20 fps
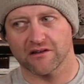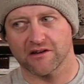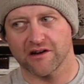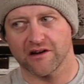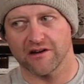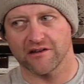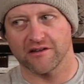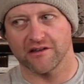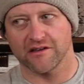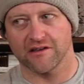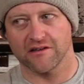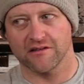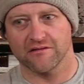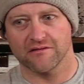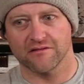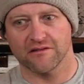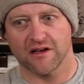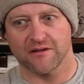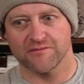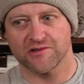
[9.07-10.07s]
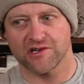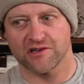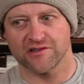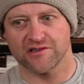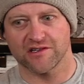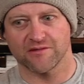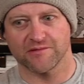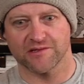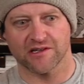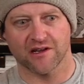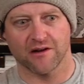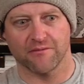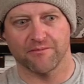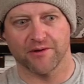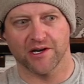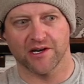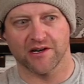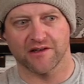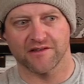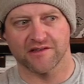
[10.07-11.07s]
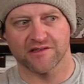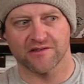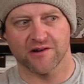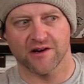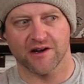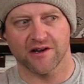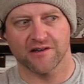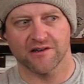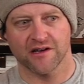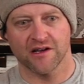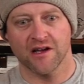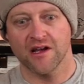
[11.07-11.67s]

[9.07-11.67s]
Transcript: currently. I'm sure someone's gonna bite on this trend.